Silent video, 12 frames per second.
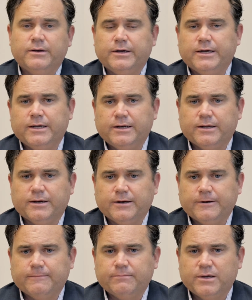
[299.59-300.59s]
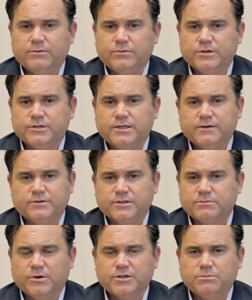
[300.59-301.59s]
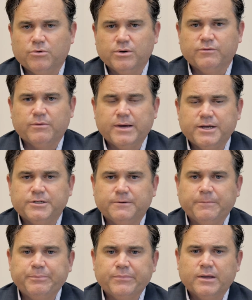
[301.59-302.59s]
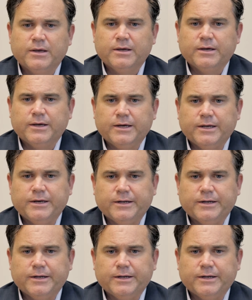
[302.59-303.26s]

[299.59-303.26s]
And it just gives us much more information. And